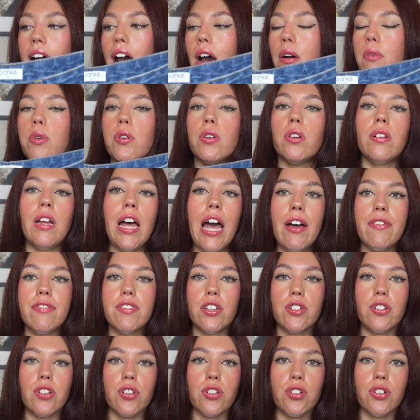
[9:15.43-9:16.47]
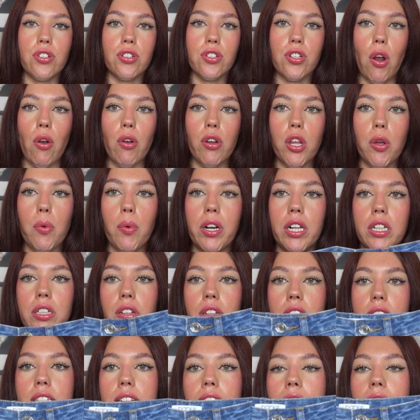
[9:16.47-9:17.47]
I will have to just show you what it looks